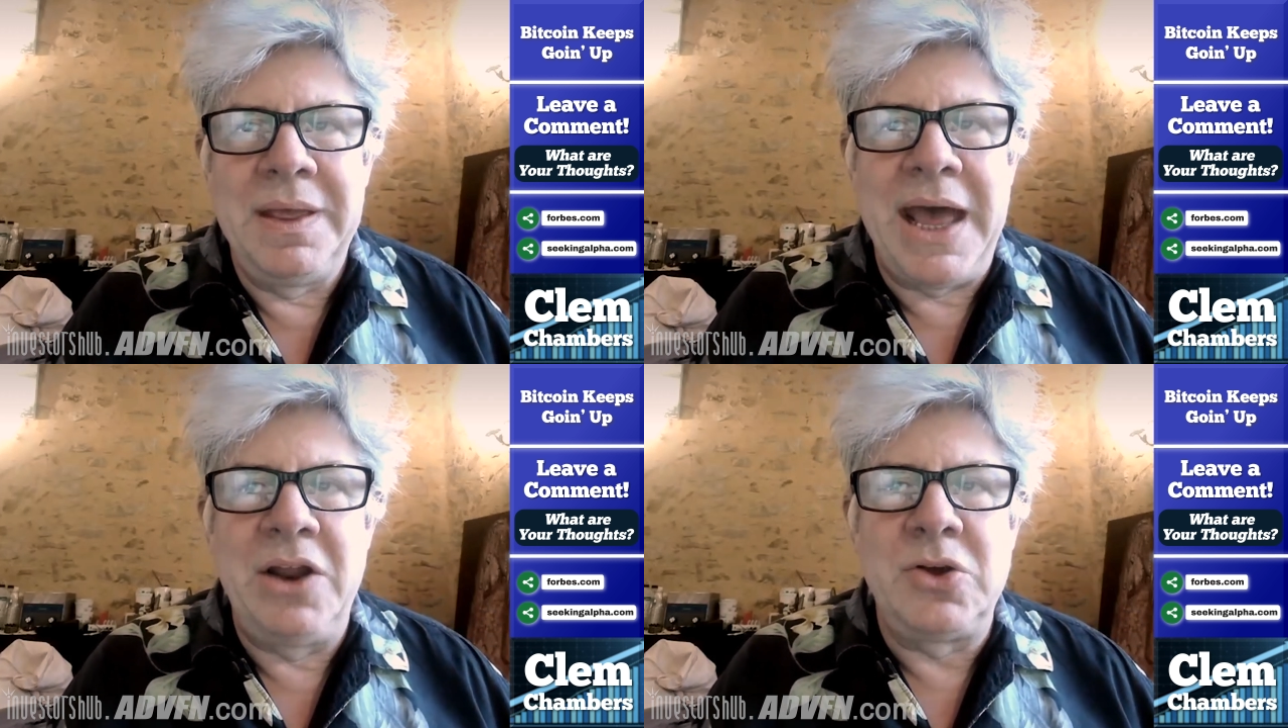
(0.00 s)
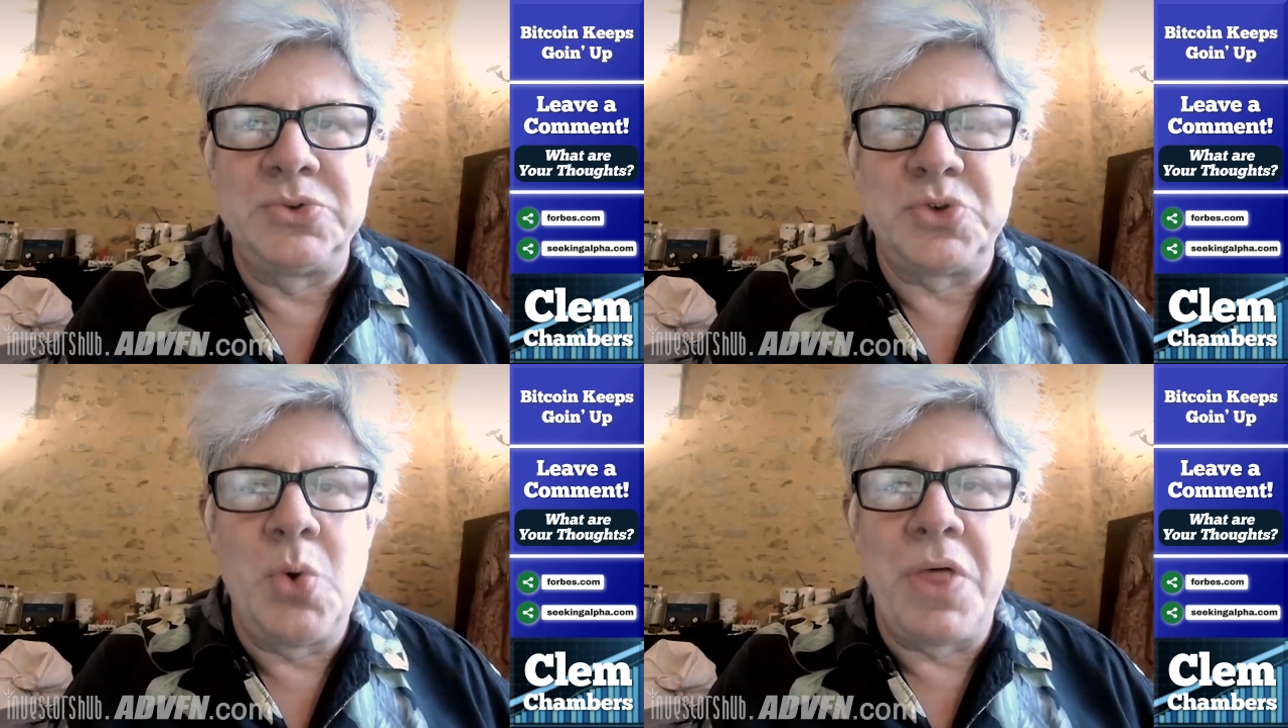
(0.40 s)
And of
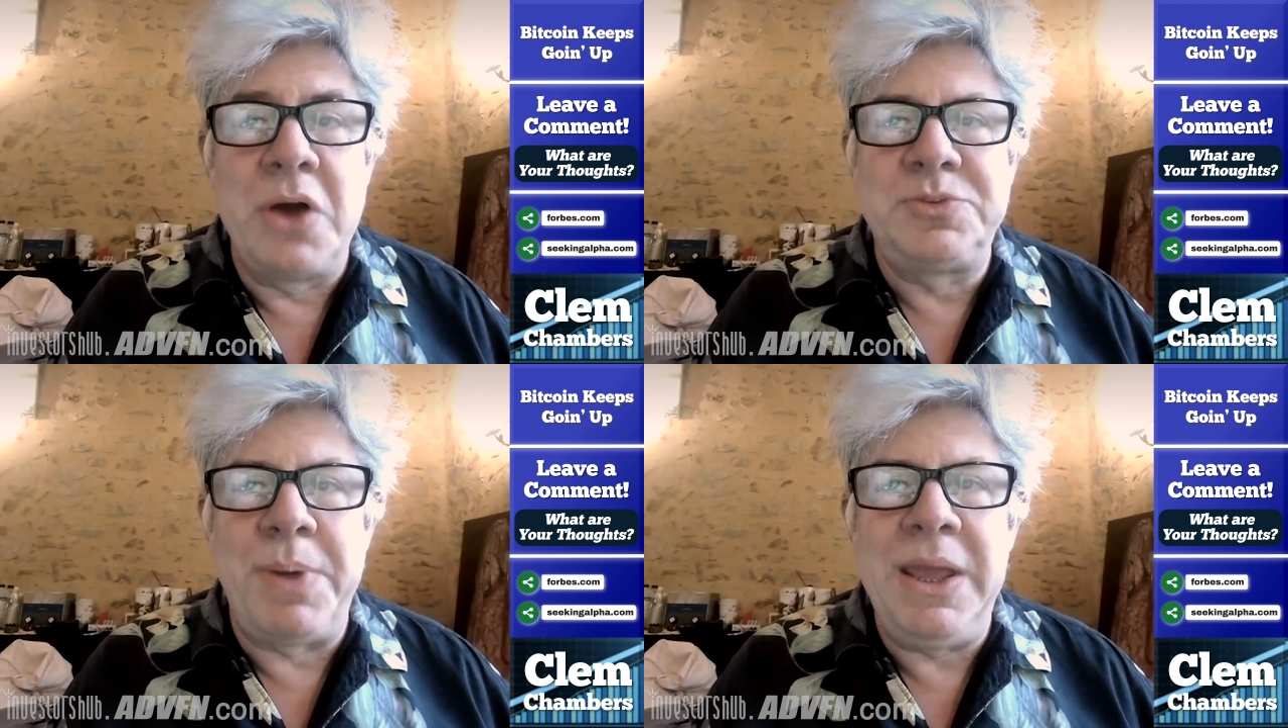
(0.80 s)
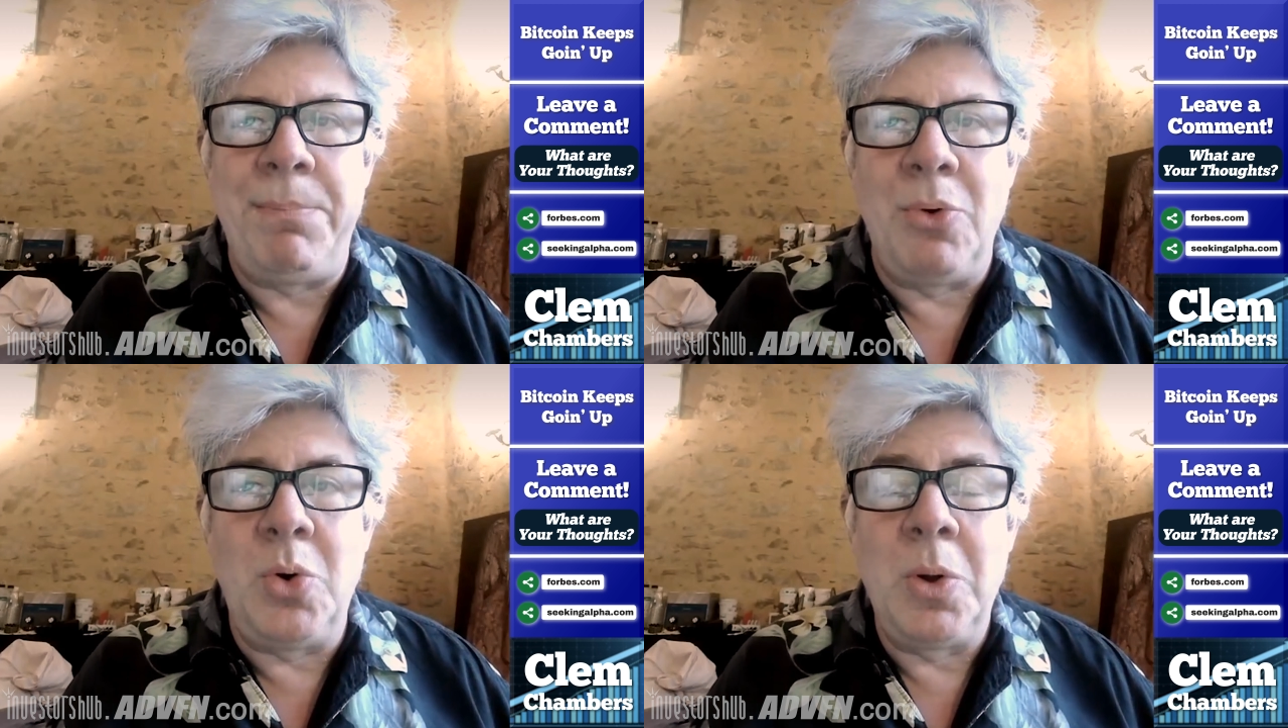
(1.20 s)
course, all those
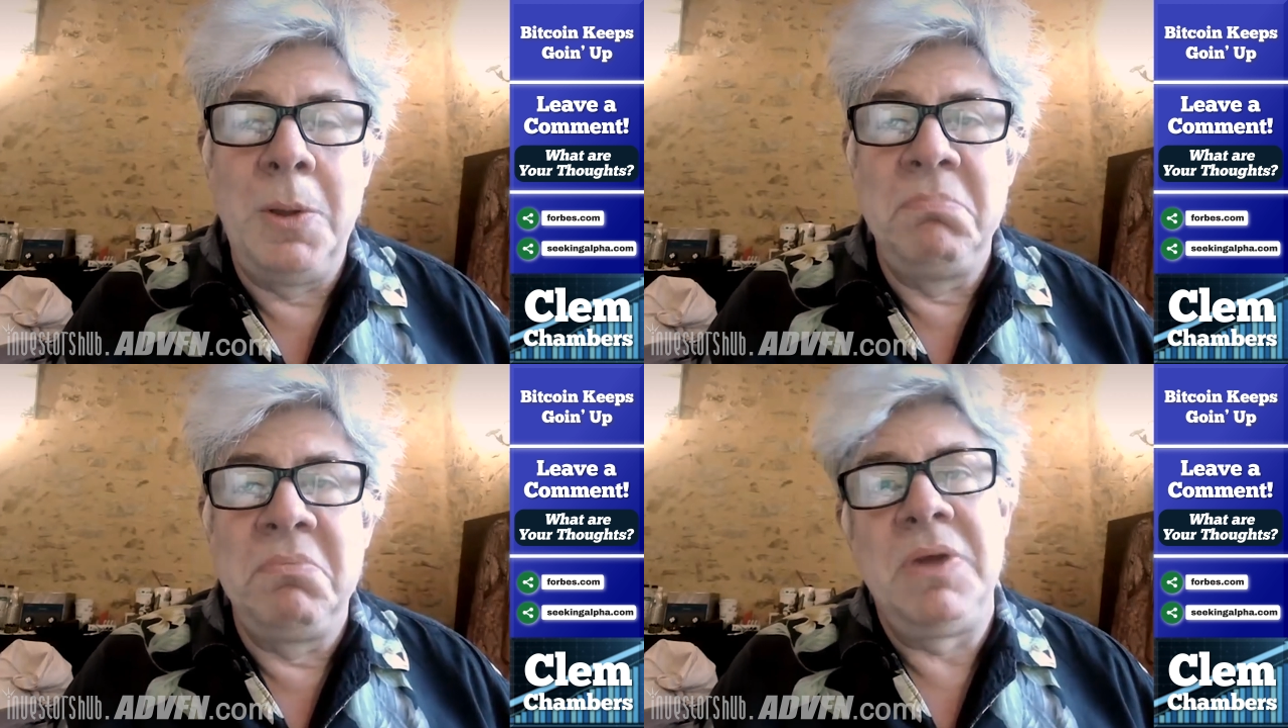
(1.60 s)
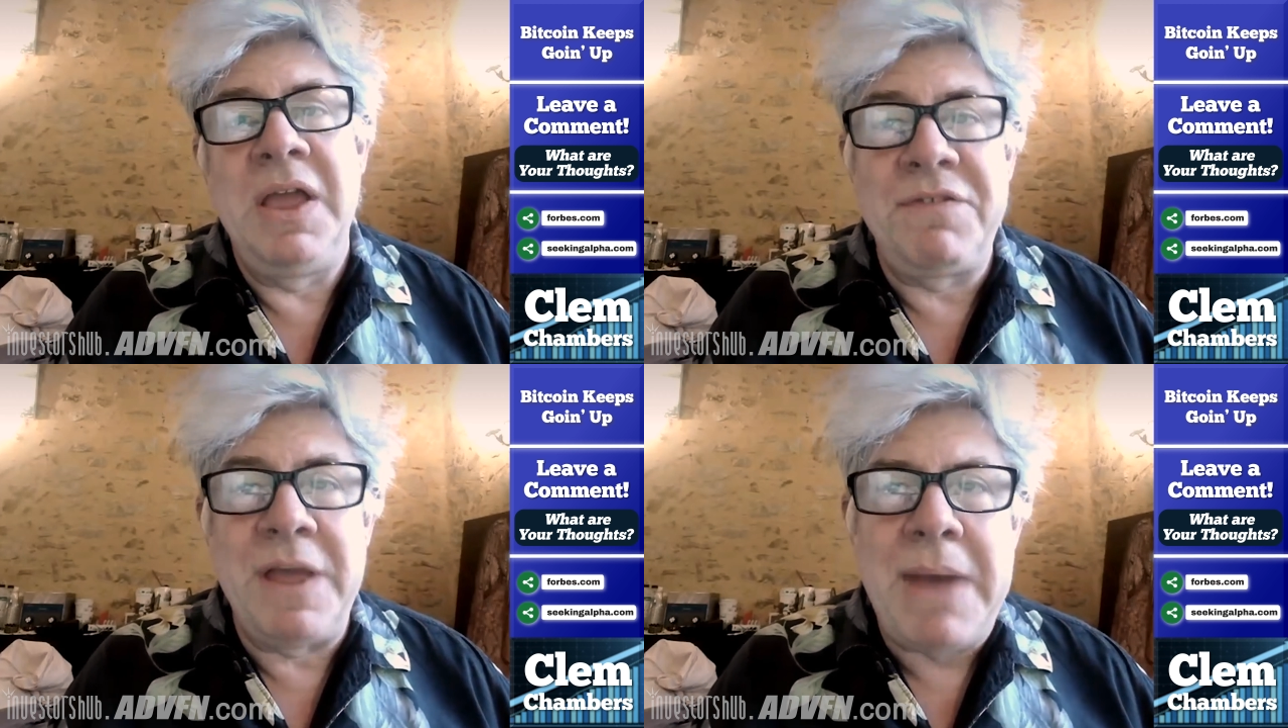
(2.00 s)
people,
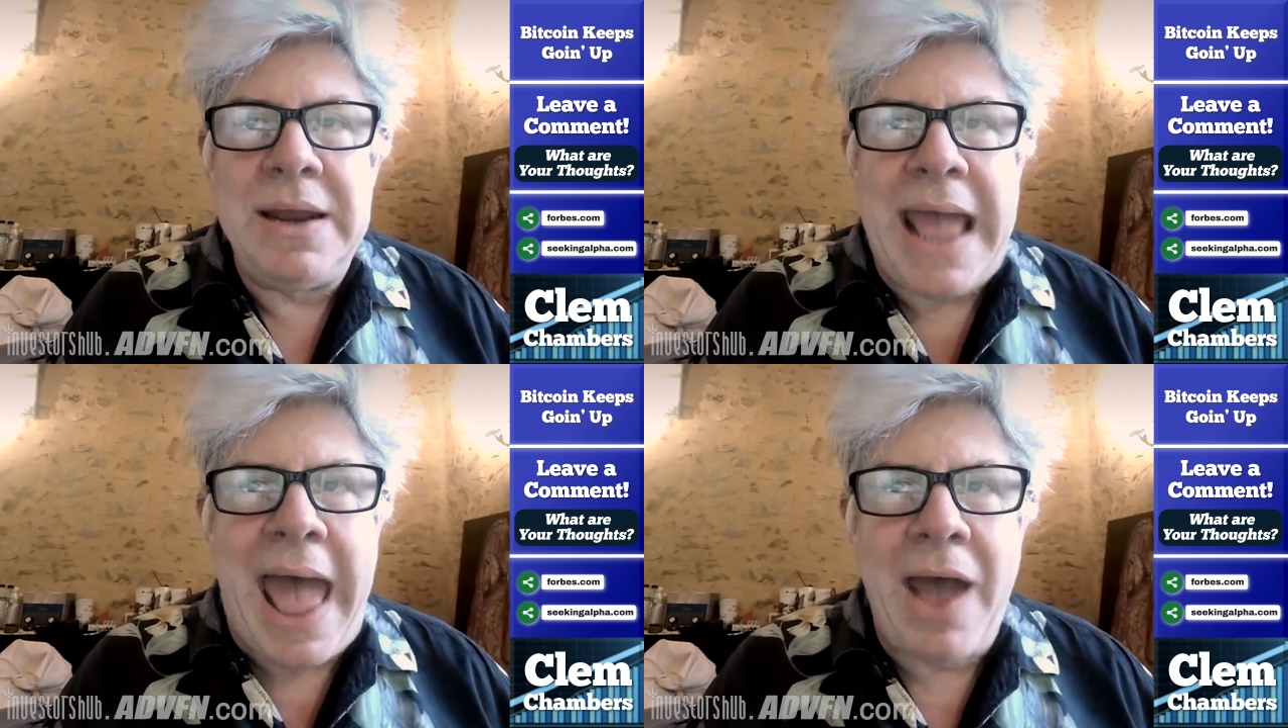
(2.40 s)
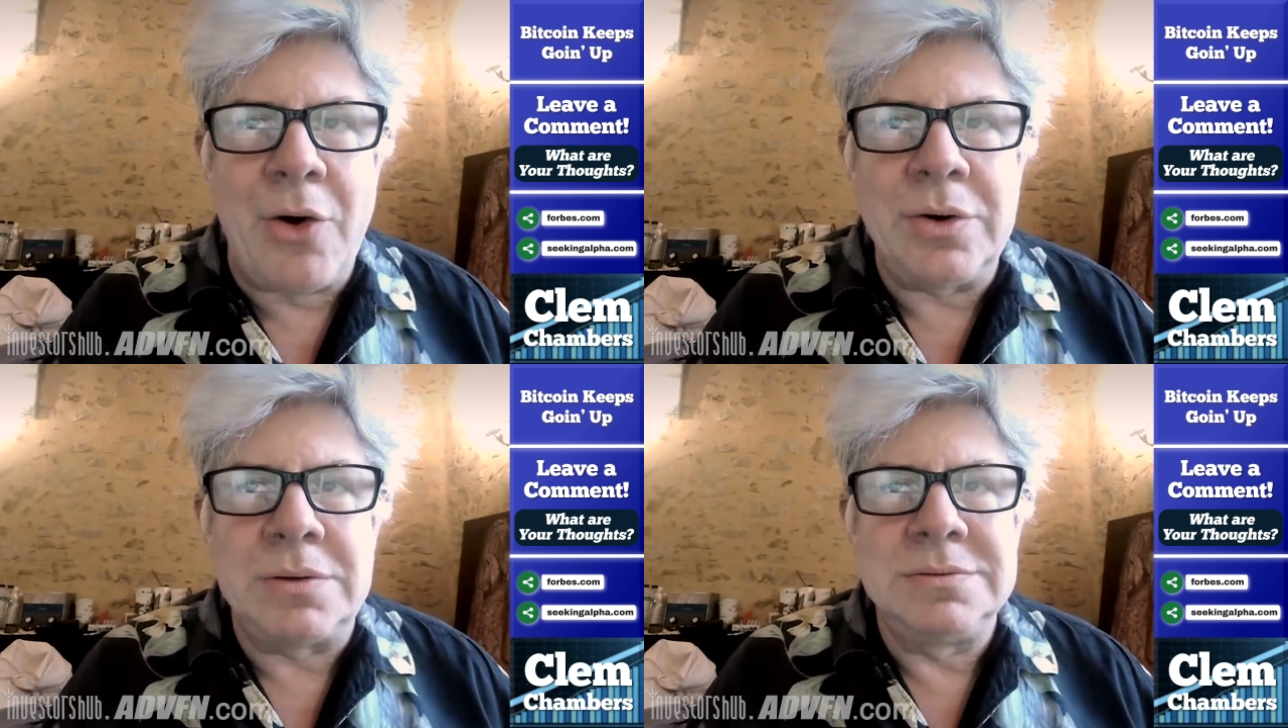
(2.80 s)
if they made it
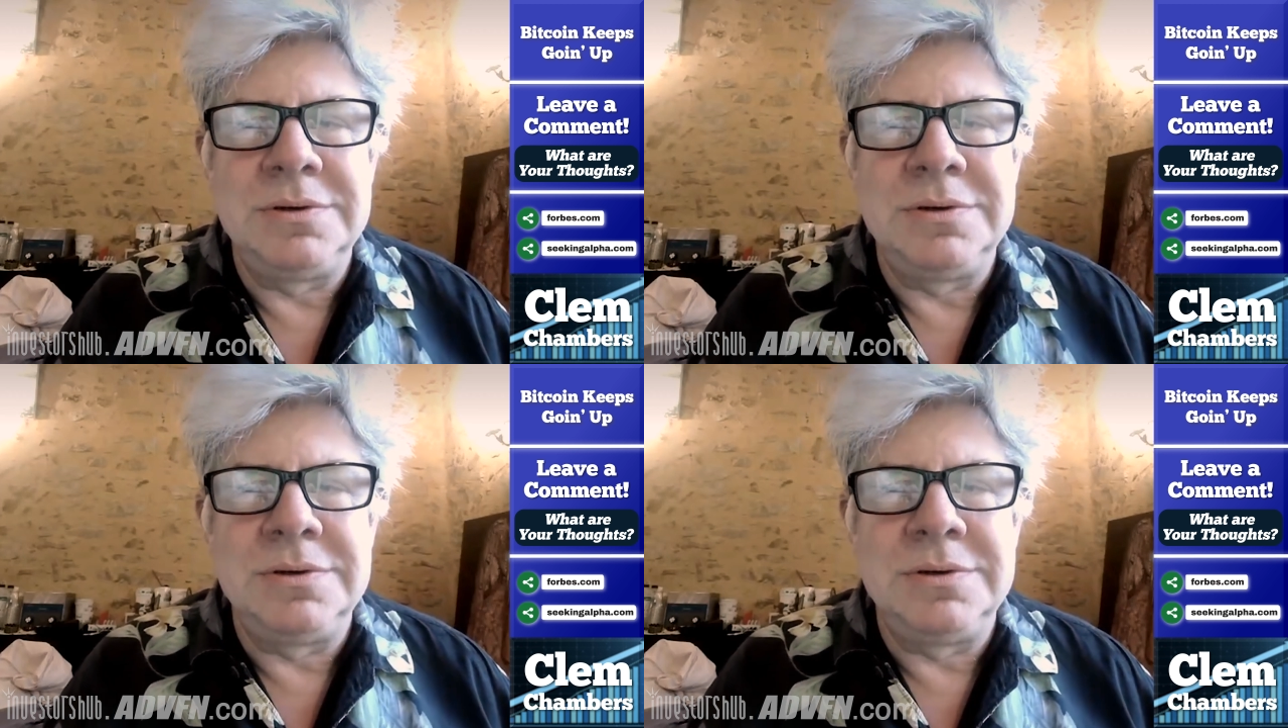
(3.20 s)
out,